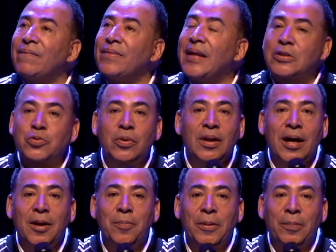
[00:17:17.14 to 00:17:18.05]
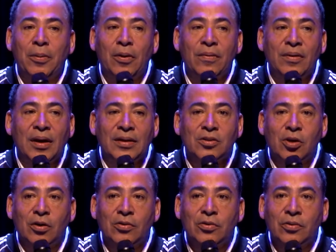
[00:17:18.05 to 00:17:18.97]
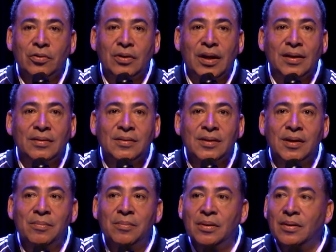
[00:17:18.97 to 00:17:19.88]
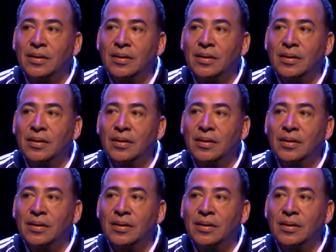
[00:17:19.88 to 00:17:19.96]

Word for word: That's where a lot of people are that I talk to. They're like, Tim,